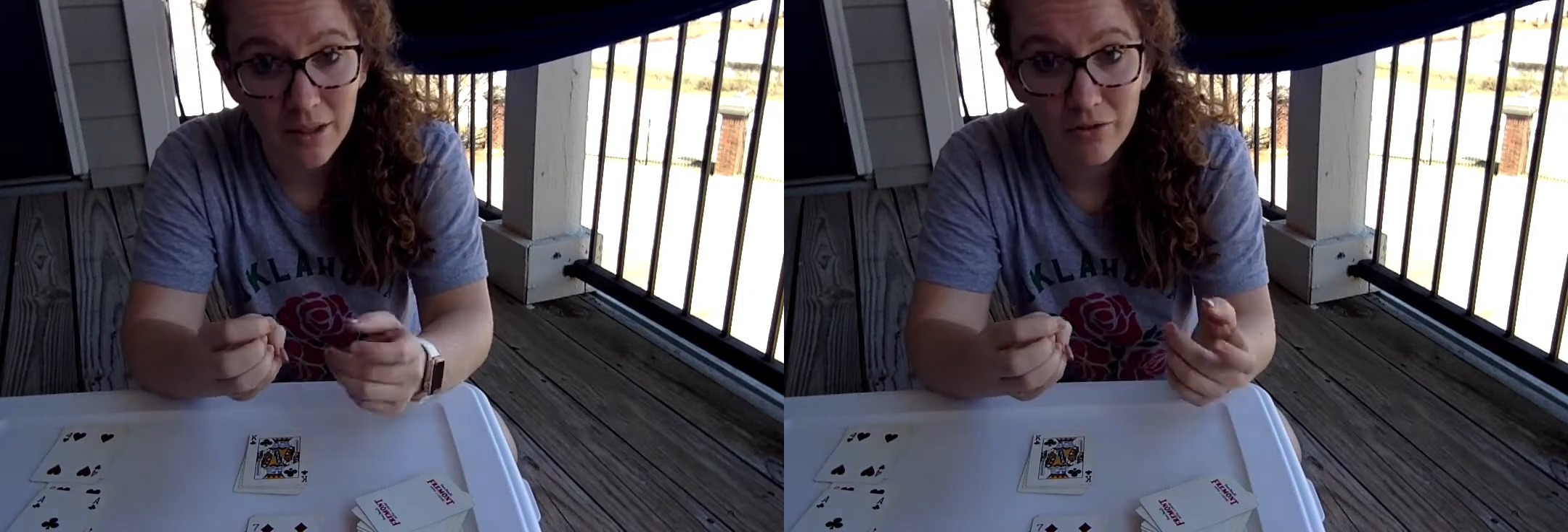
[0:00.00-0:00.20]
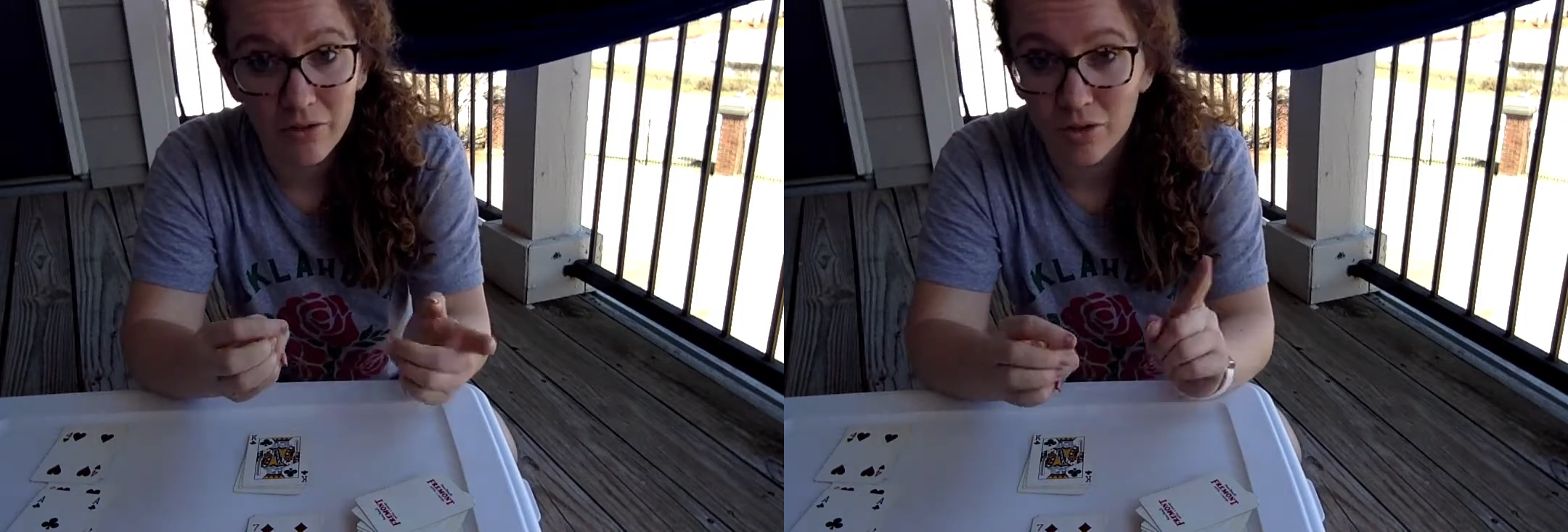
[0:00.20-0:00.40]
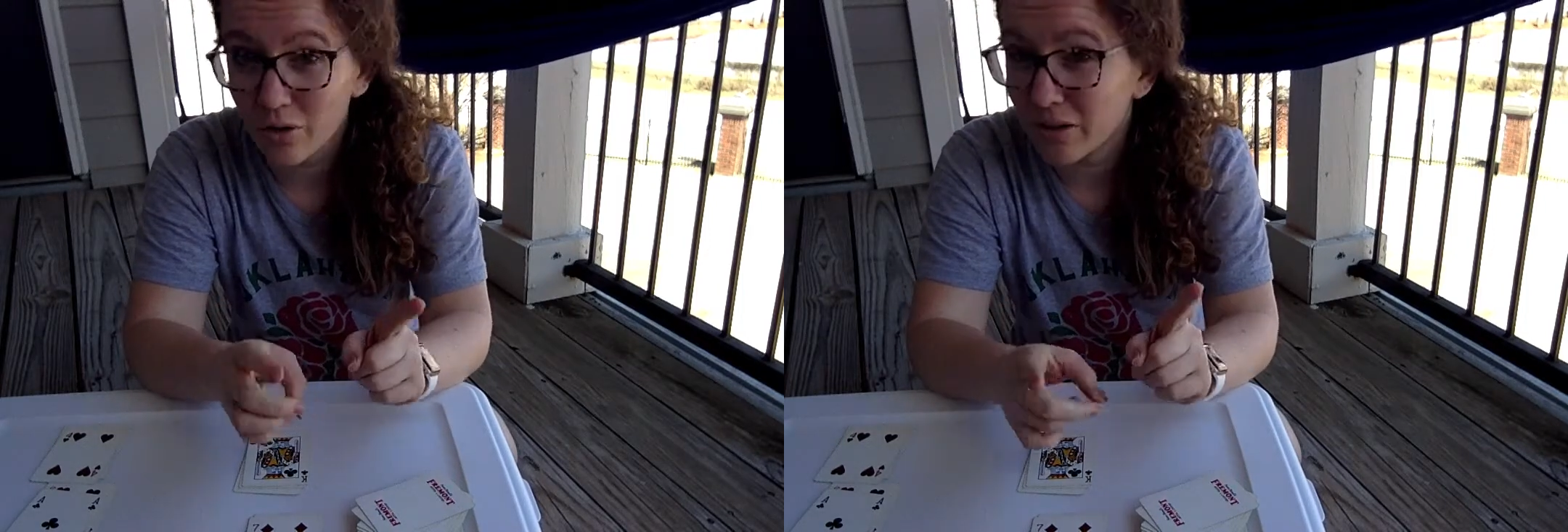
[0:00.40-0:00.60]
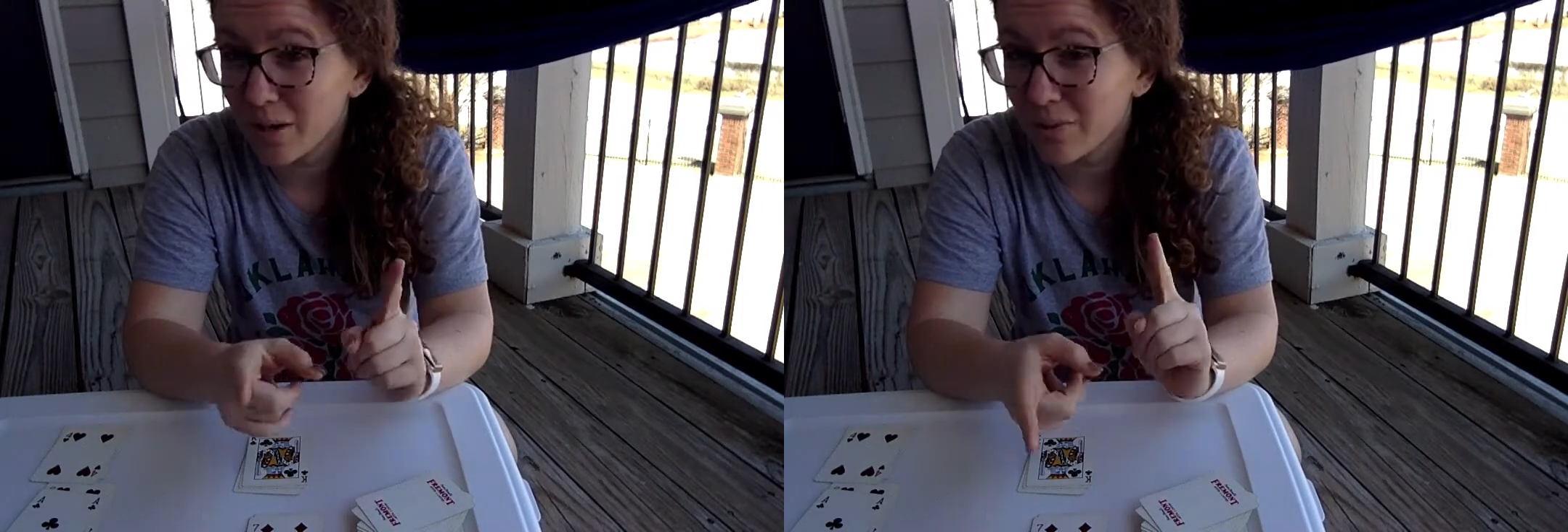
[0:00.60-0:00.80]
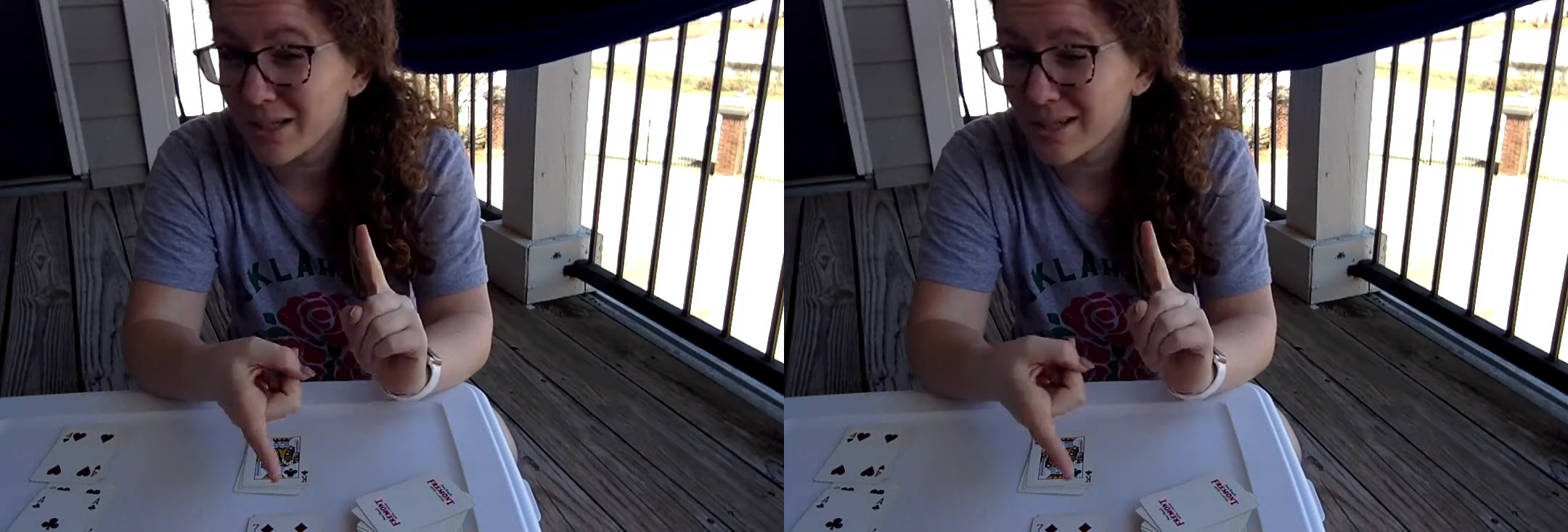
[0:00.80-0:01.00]
If you know what that
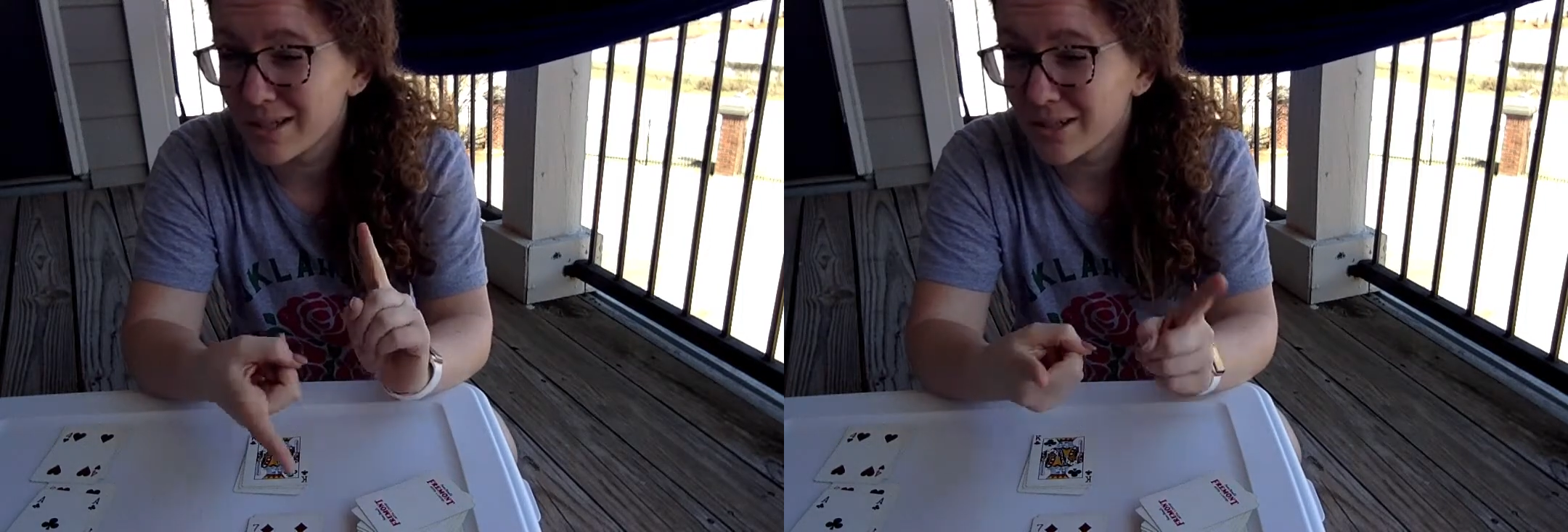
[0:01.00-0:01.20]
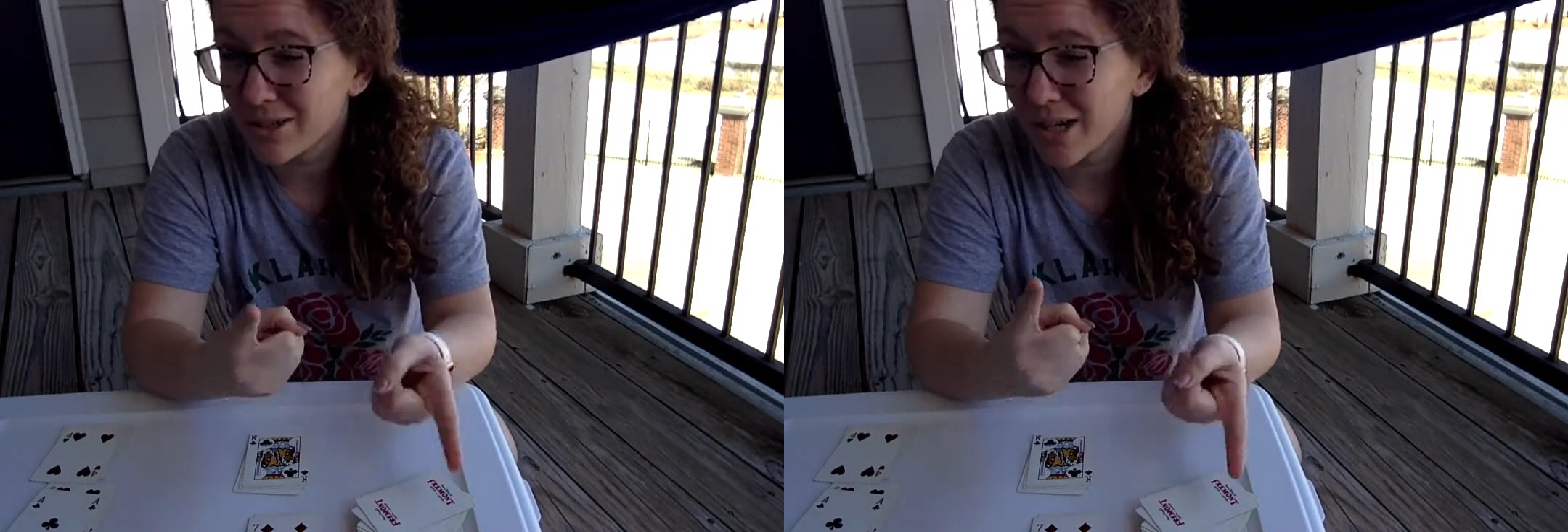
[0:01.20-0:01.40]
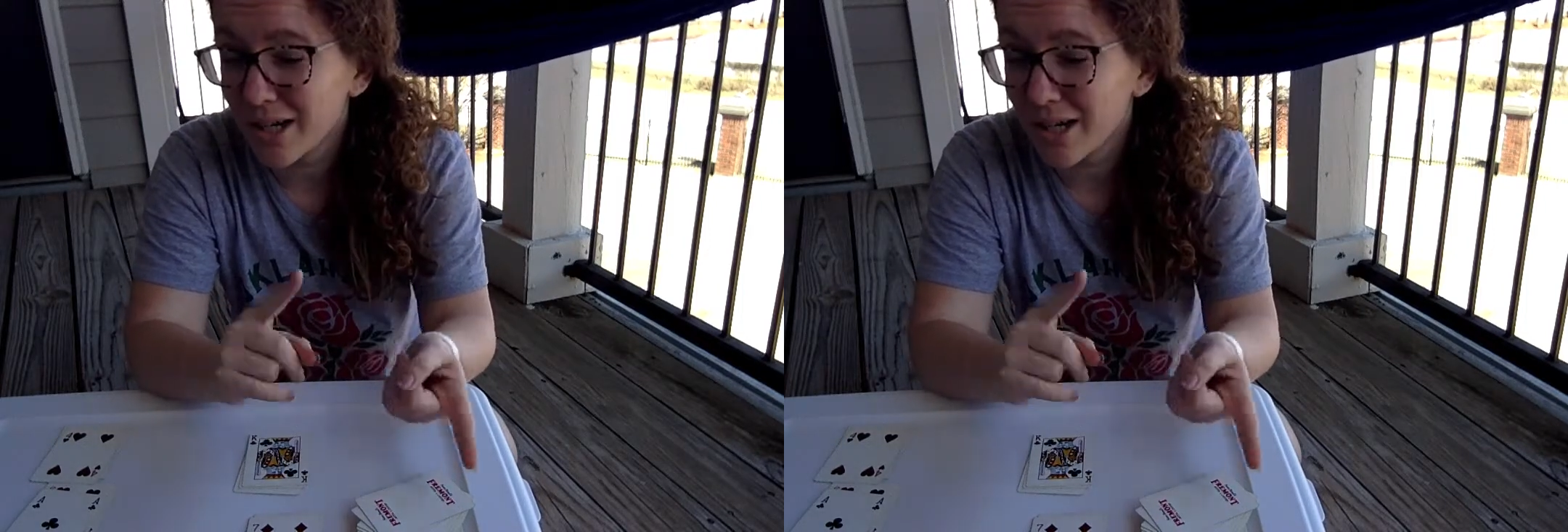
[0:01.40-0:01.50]
means, great.